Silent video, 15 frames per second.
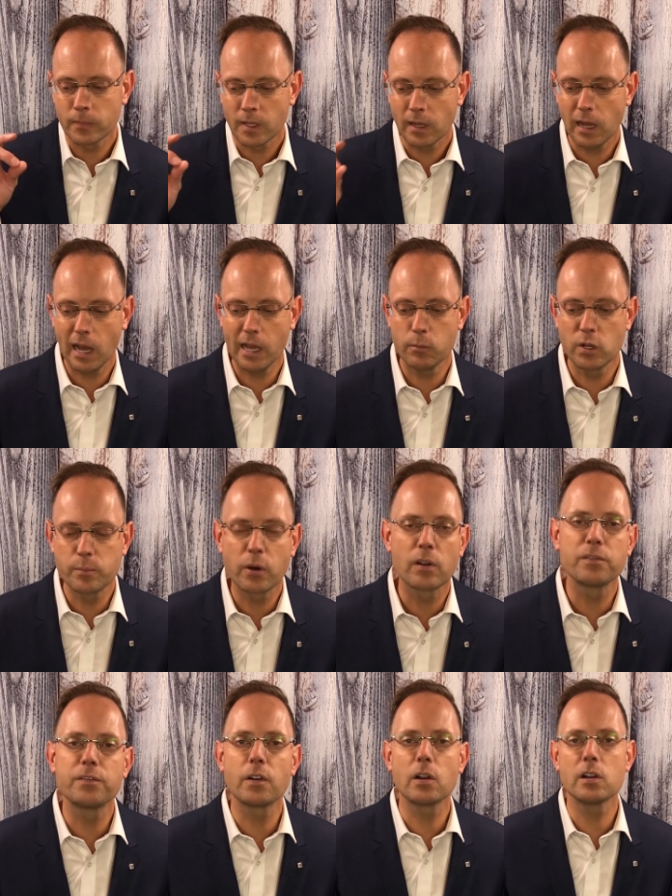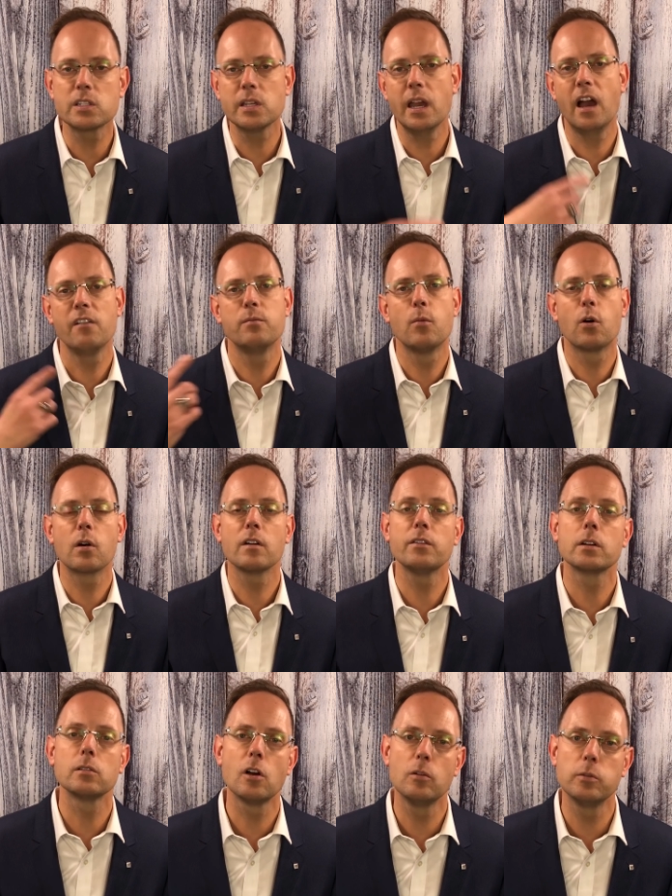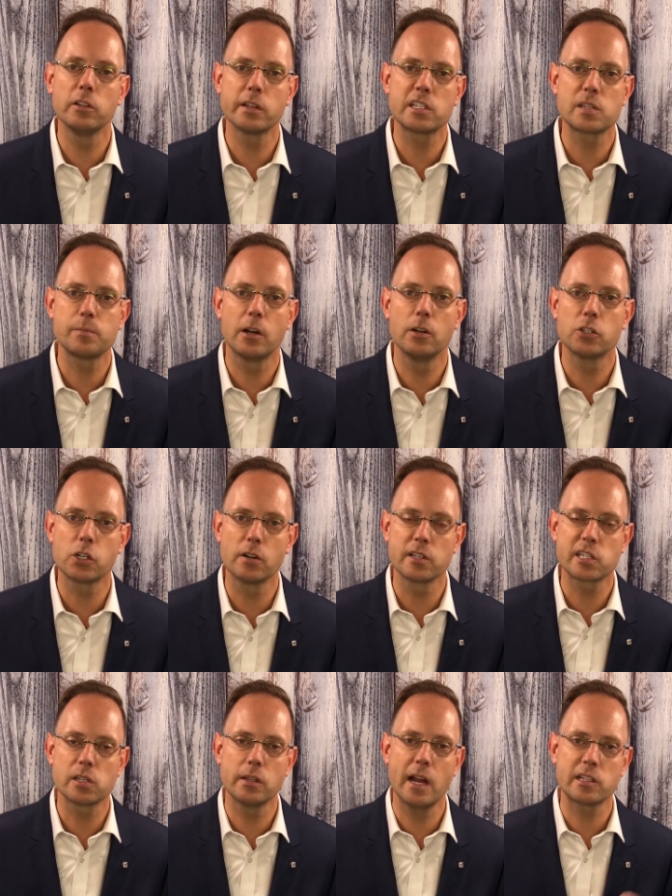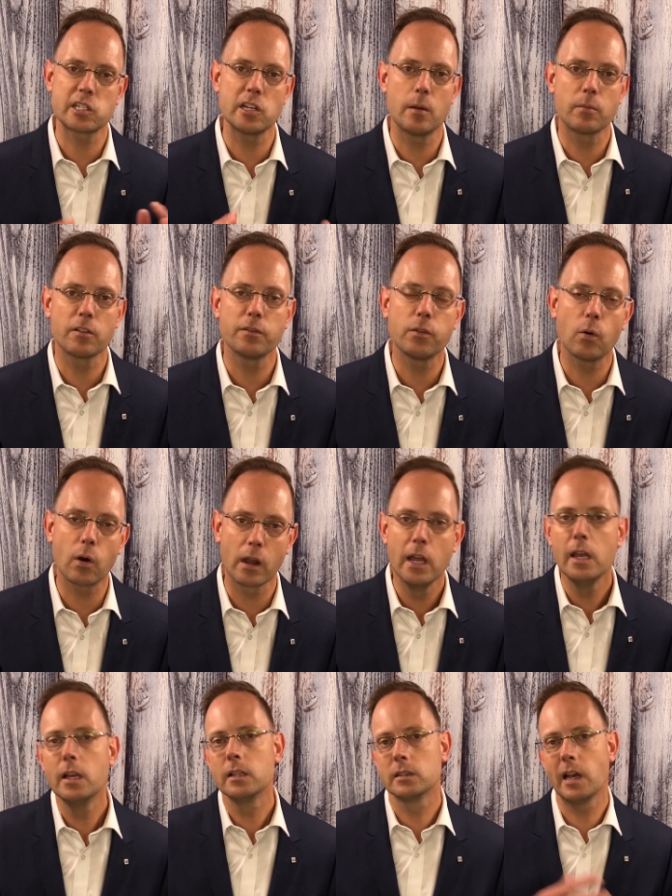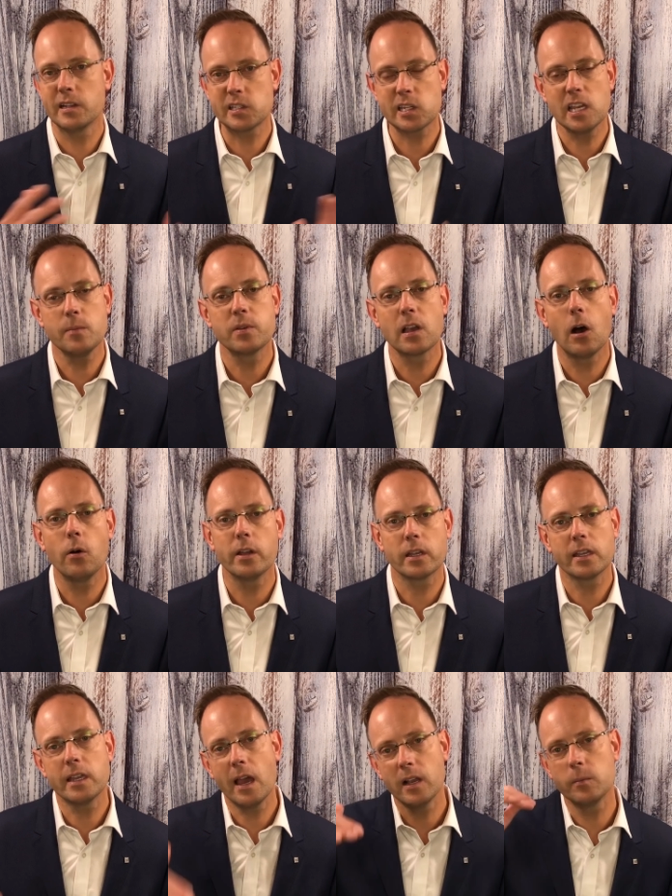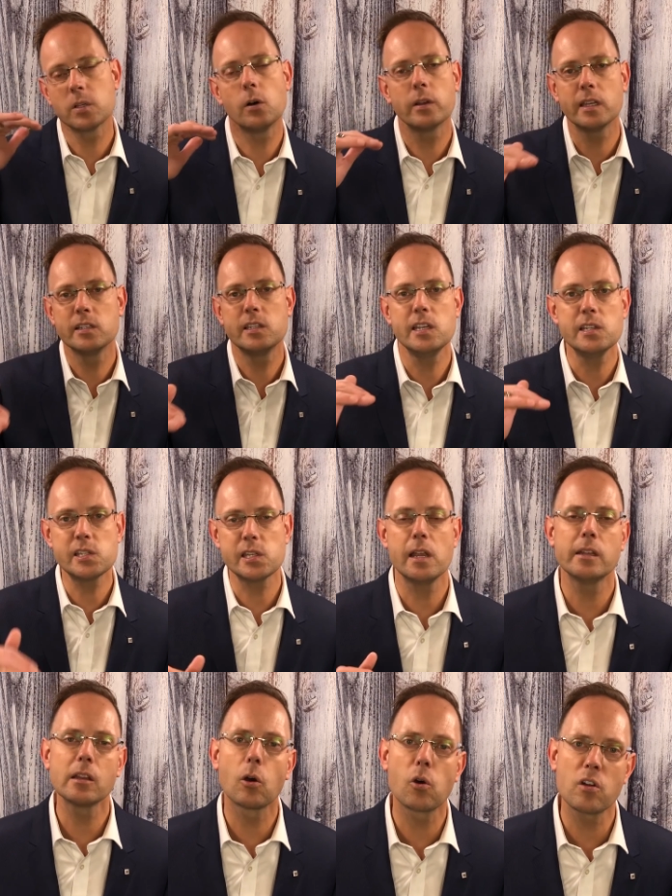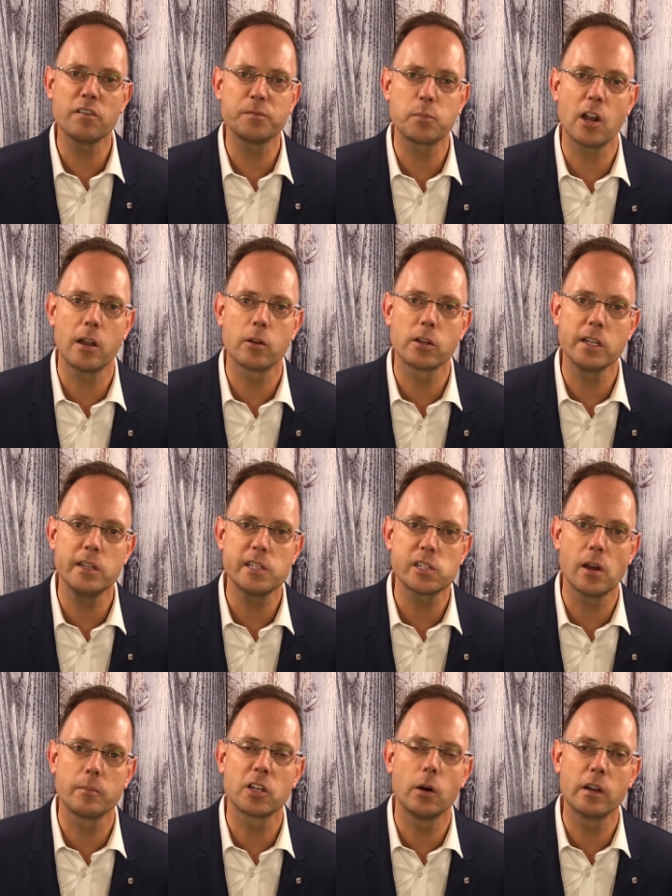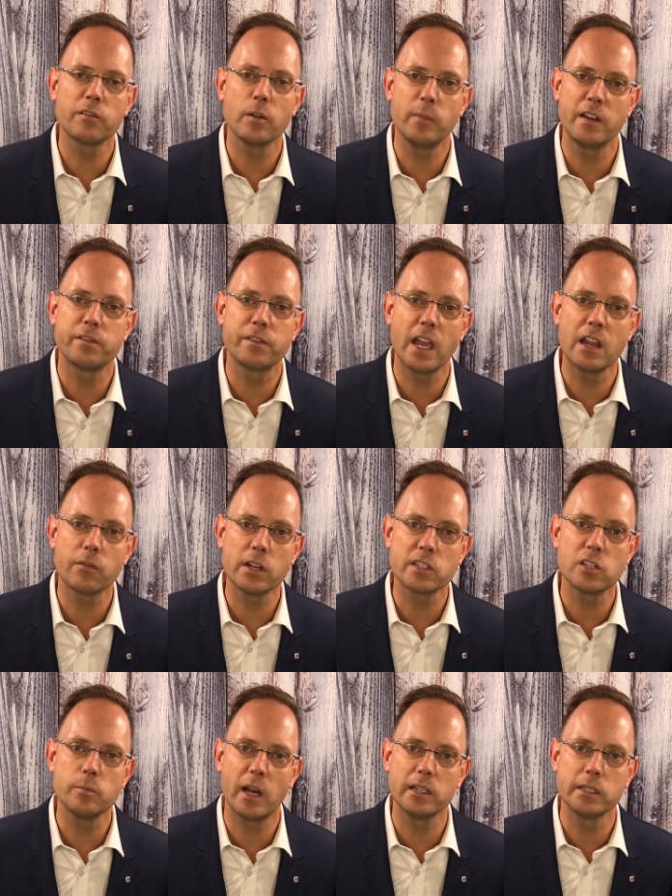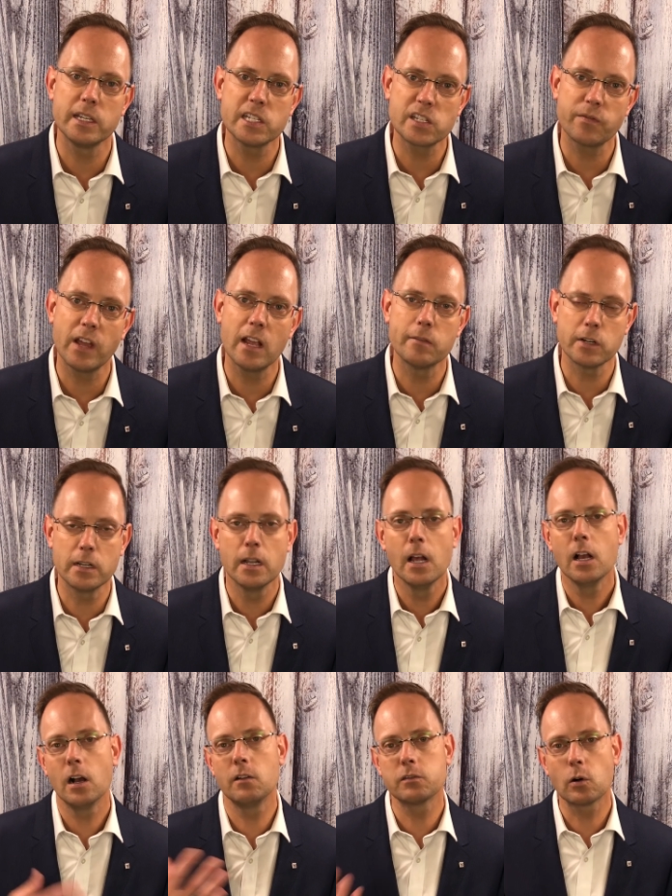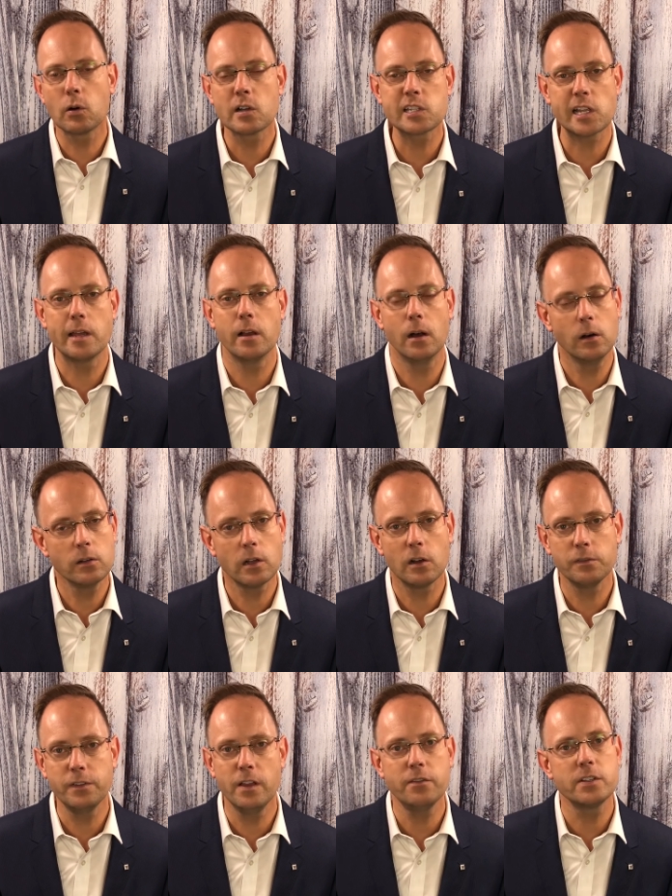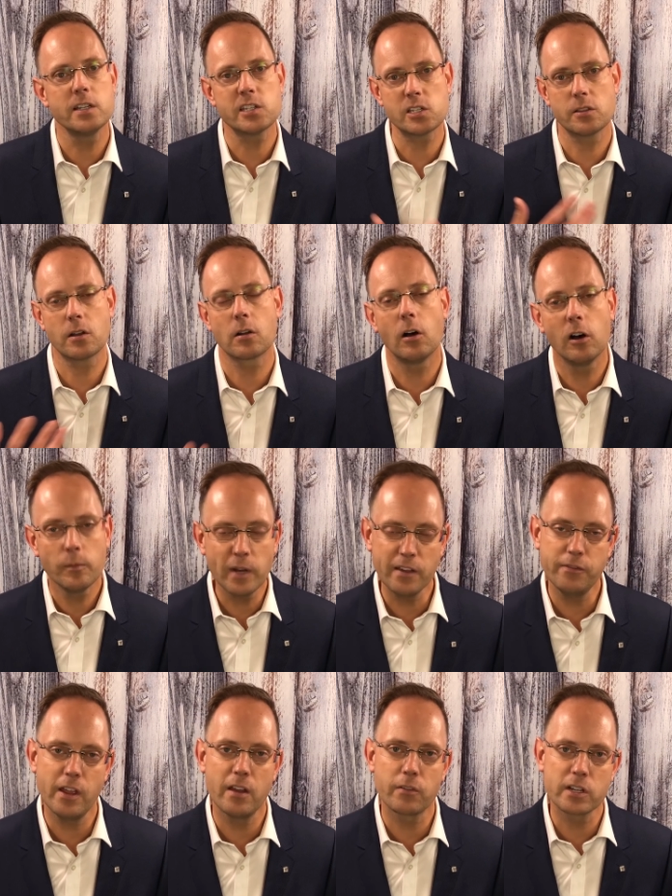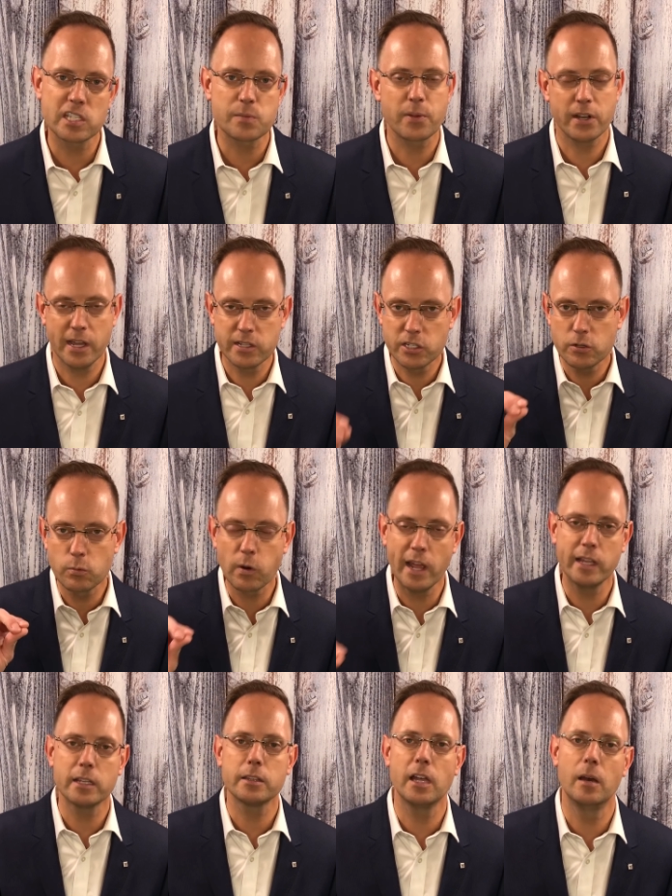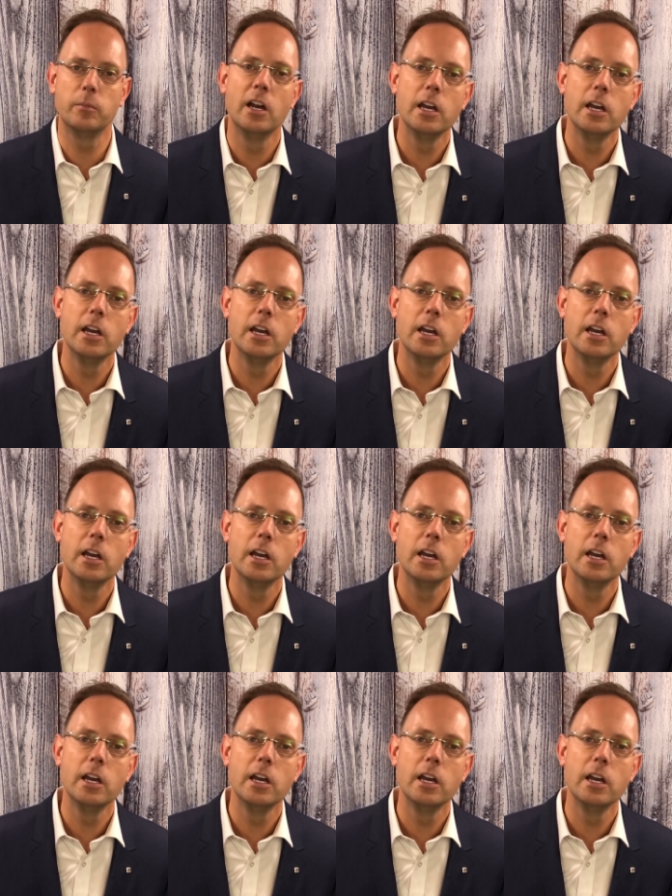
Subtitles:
I would prefer to have more of a global exposure. And so that's number 4. Let's keep going. Again, I'm going in descending order of priority. So I'm going from my favorite to my least favorite. Of course, I own all 50, so they're all my favorites, but I do rank them